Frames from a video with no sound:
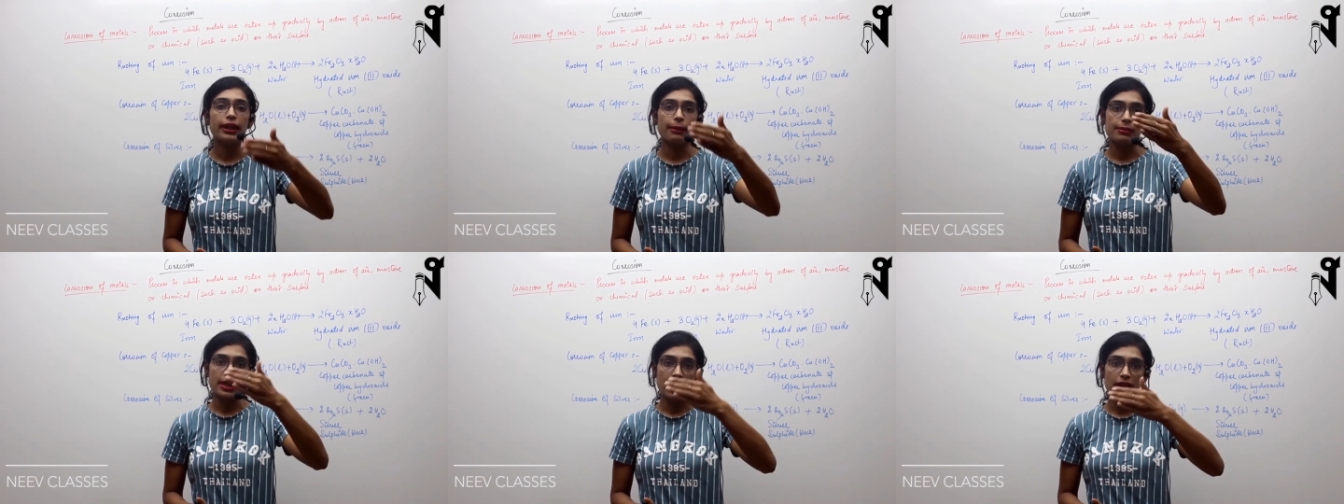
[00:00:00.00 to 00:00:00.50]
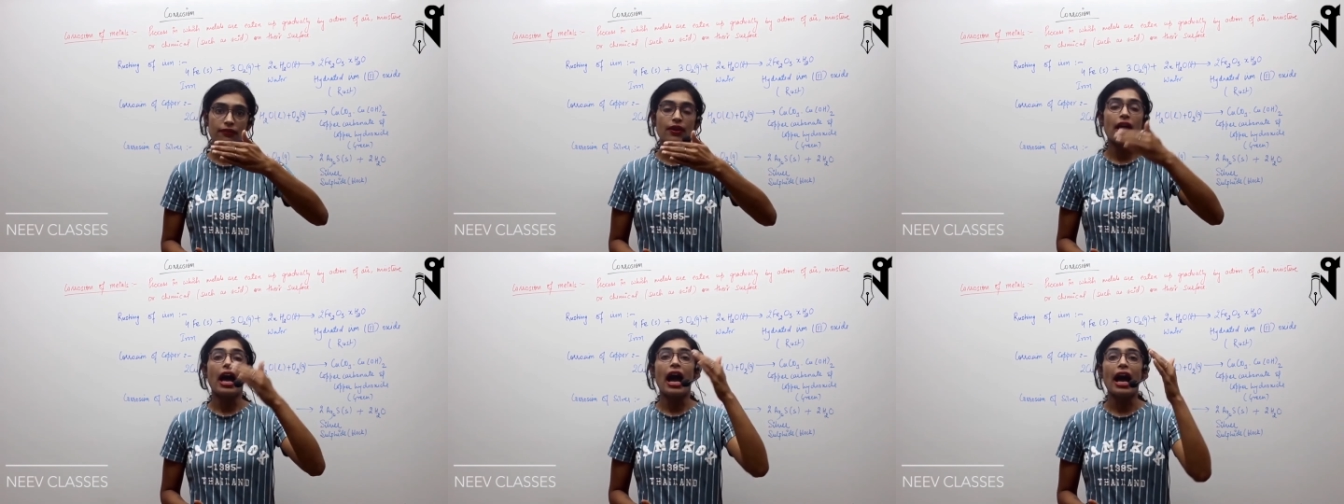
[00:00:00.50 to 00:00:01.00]
themselves
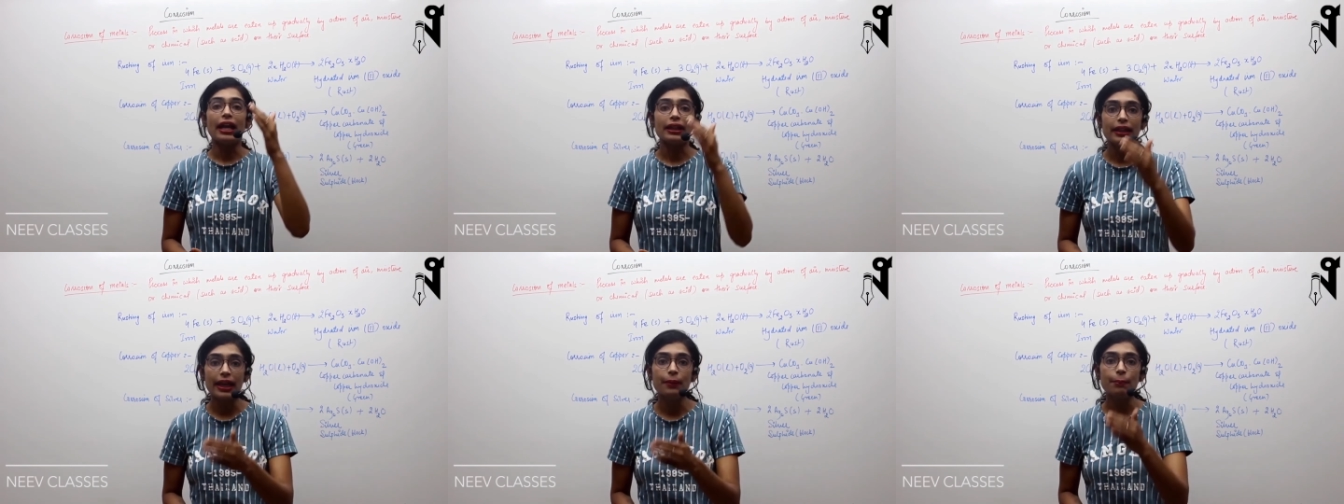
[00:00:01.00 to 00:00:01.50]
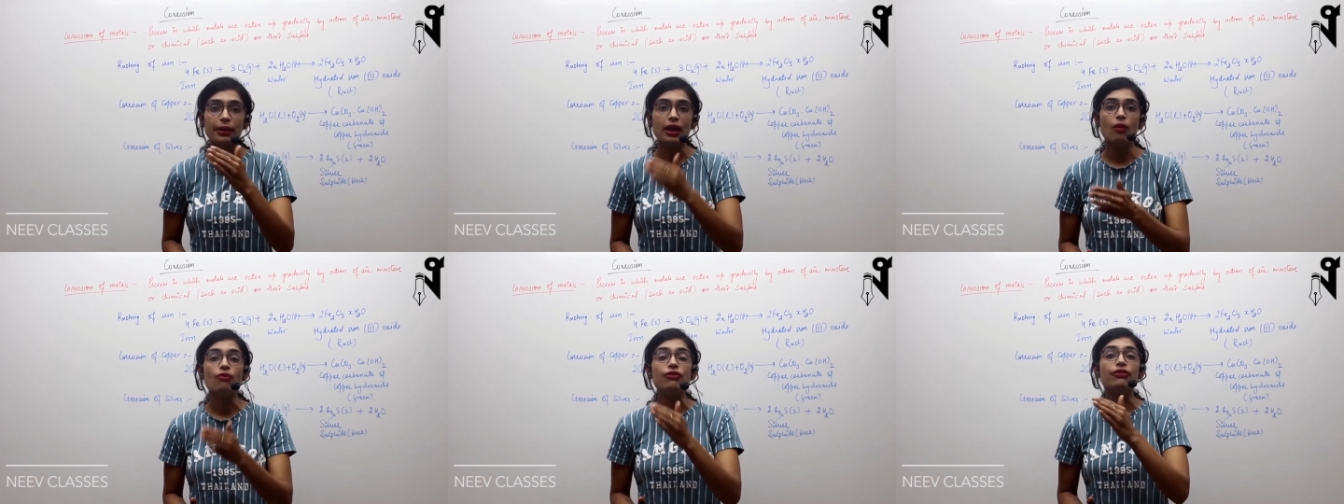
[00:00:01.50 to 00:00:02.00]
and then
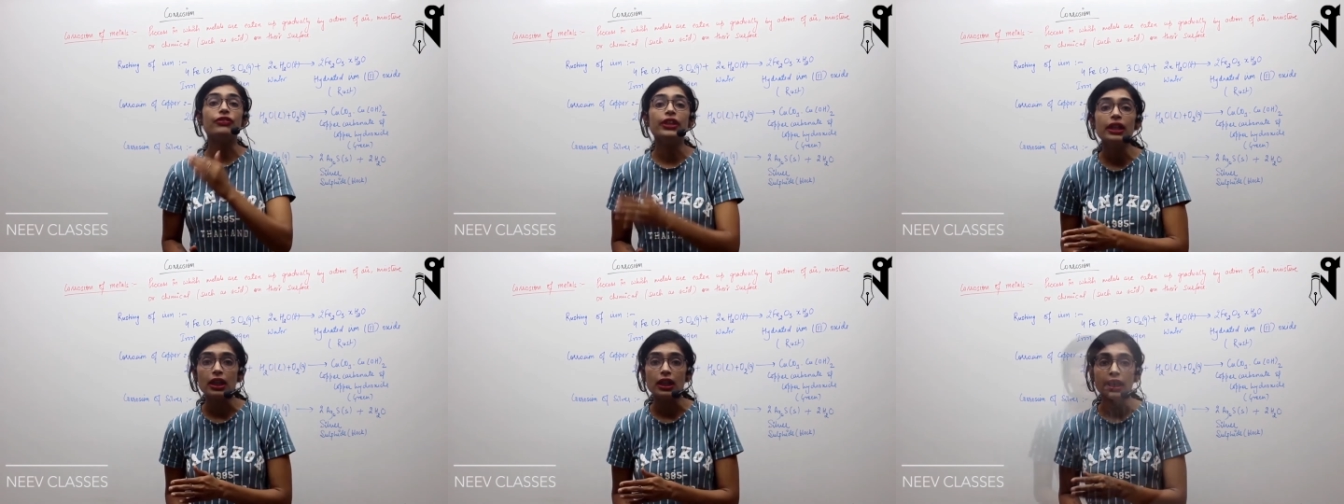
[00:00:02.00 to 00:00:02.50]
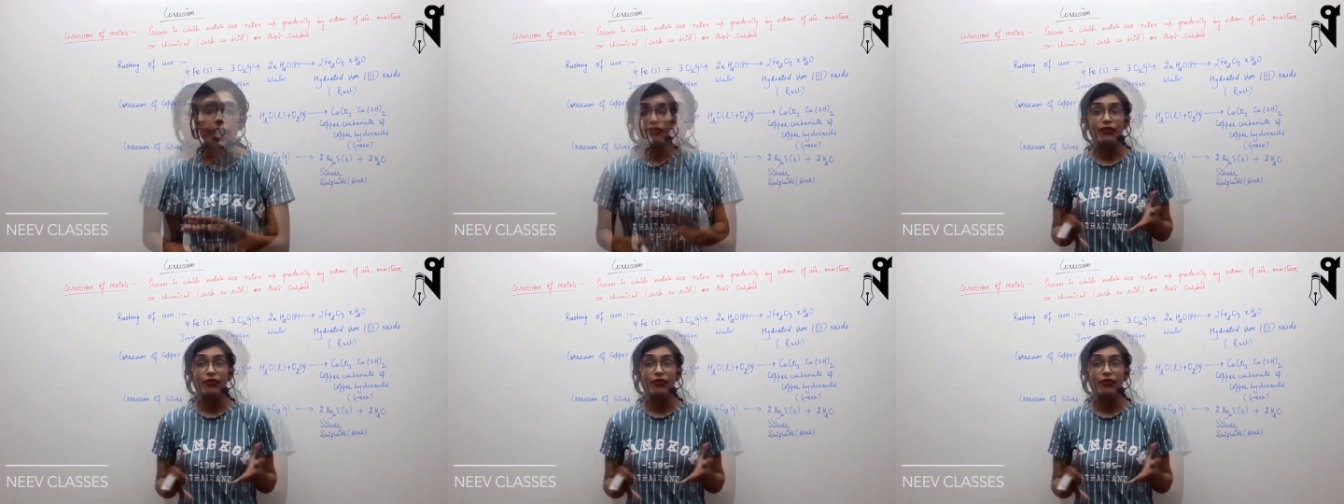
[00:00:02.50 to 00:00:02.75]
become weaker,